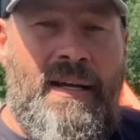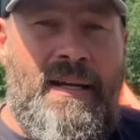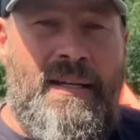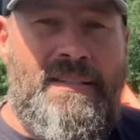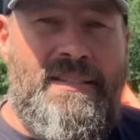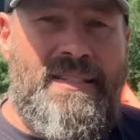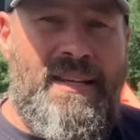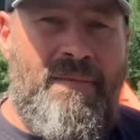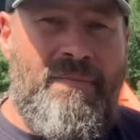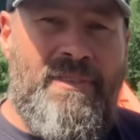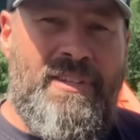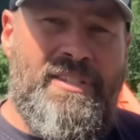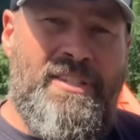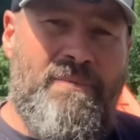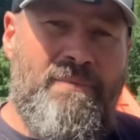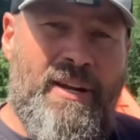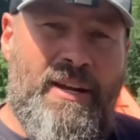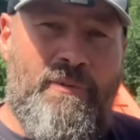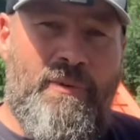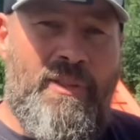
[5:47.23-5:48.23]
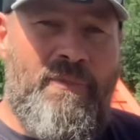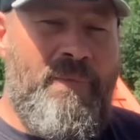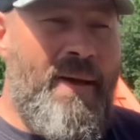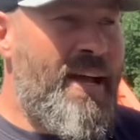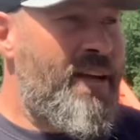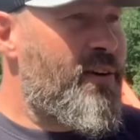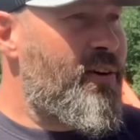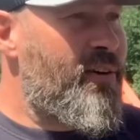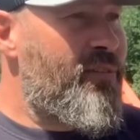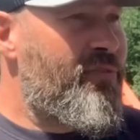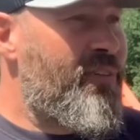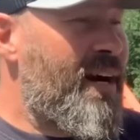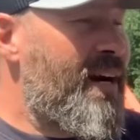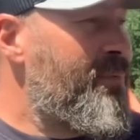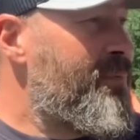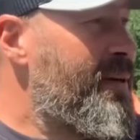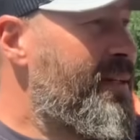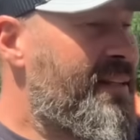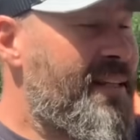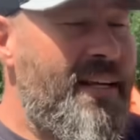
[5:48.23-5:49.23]
Somebody with a backyard
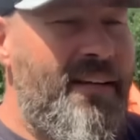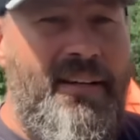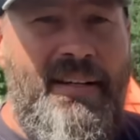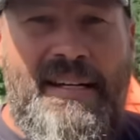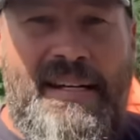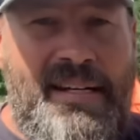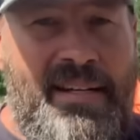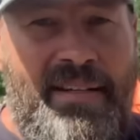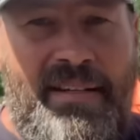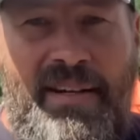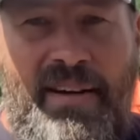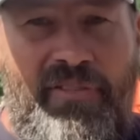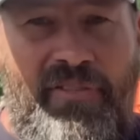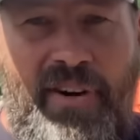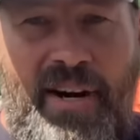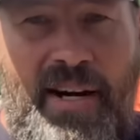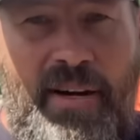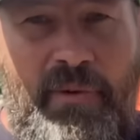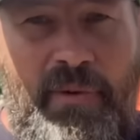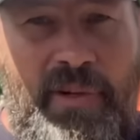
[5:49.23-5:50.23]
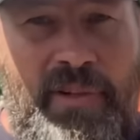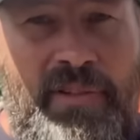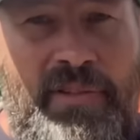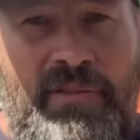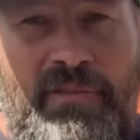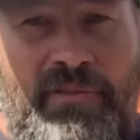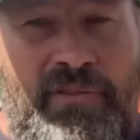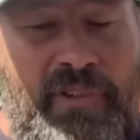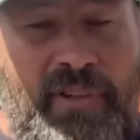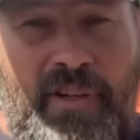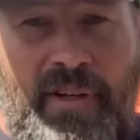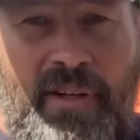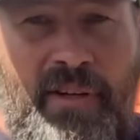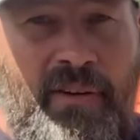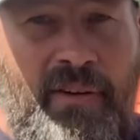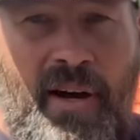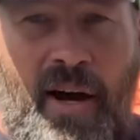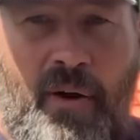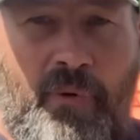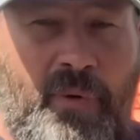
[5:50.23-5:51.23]
fire pit, they only need enough firewood
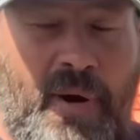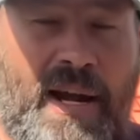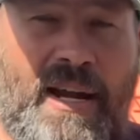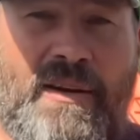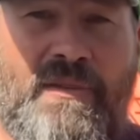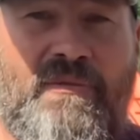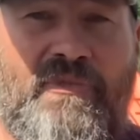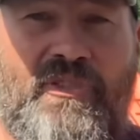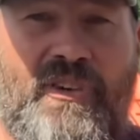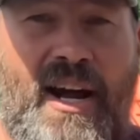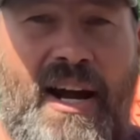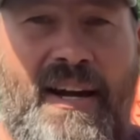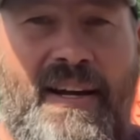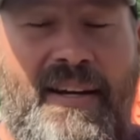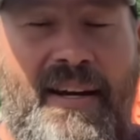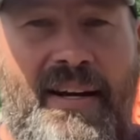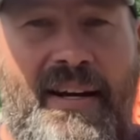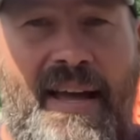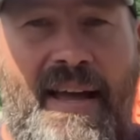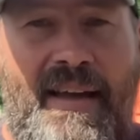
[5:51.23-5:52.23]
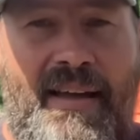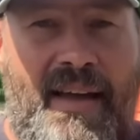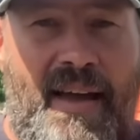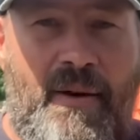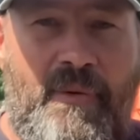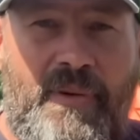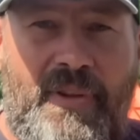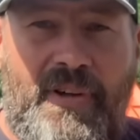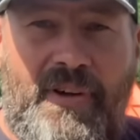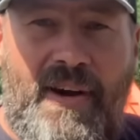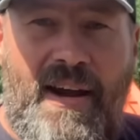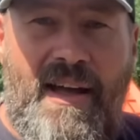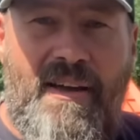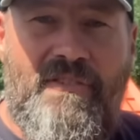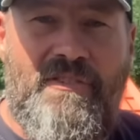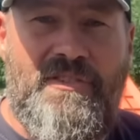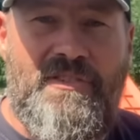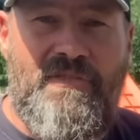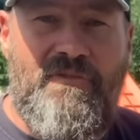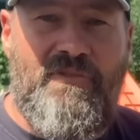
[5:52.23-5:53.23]
for a random Friday night hangout when they're
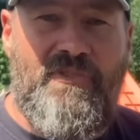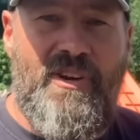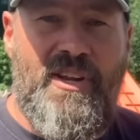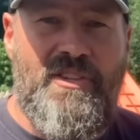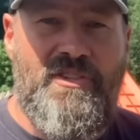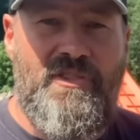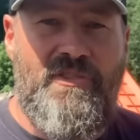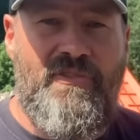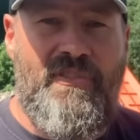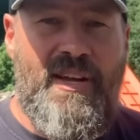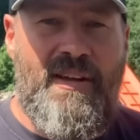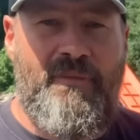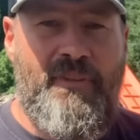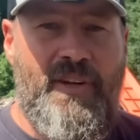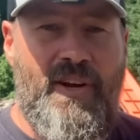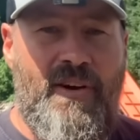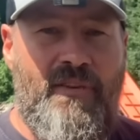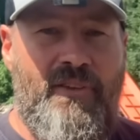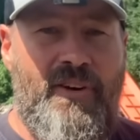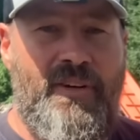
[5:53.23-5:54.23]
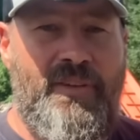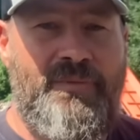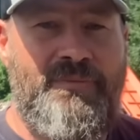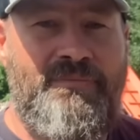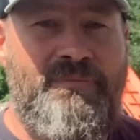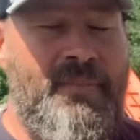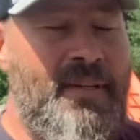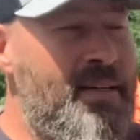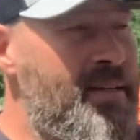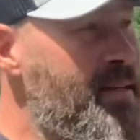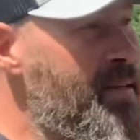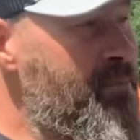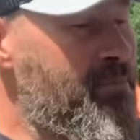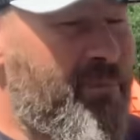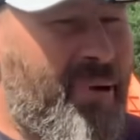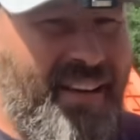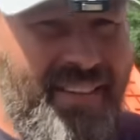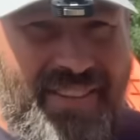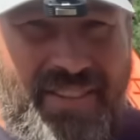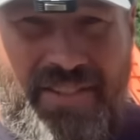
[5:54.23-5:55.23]
having some friends or family over.
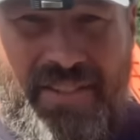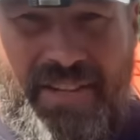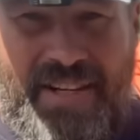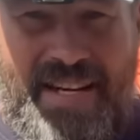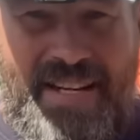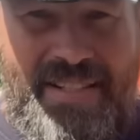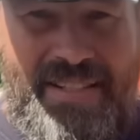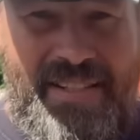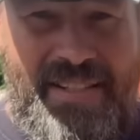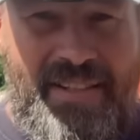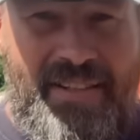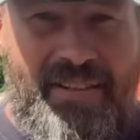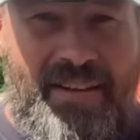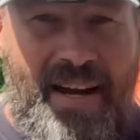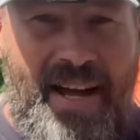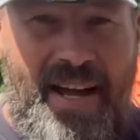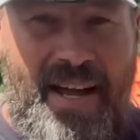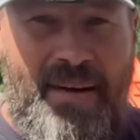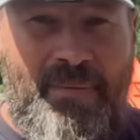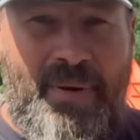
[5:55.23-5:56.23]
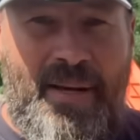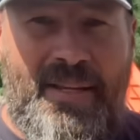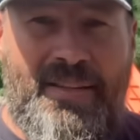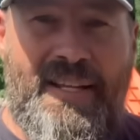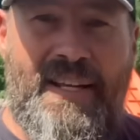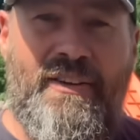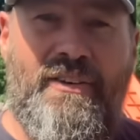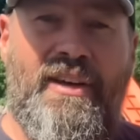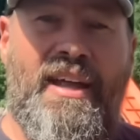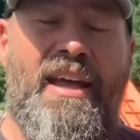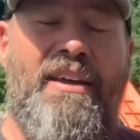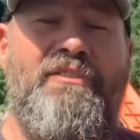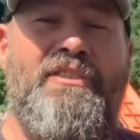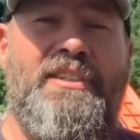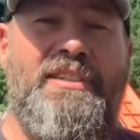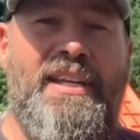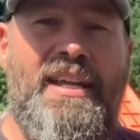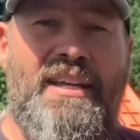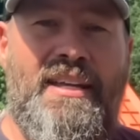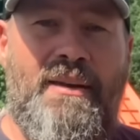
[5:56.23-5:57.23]
Bundles are easy to grab, they don't have to
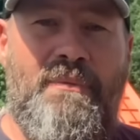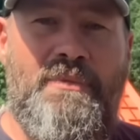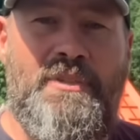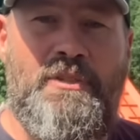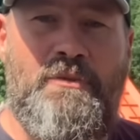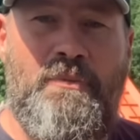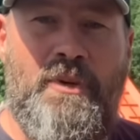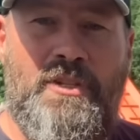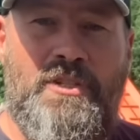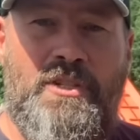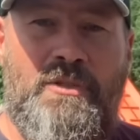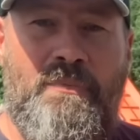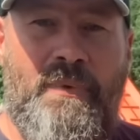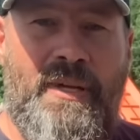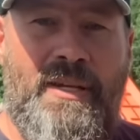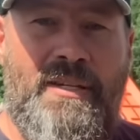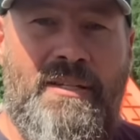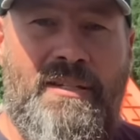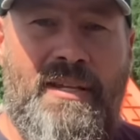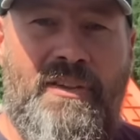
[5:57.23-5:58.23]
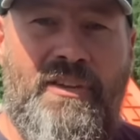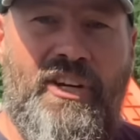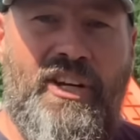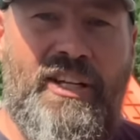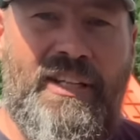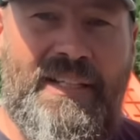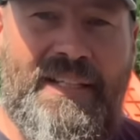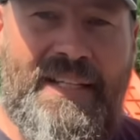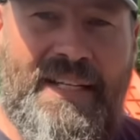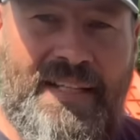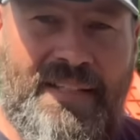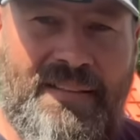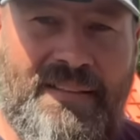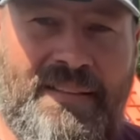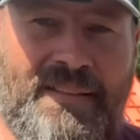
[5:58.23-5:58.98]
take up as much space, and they're clean.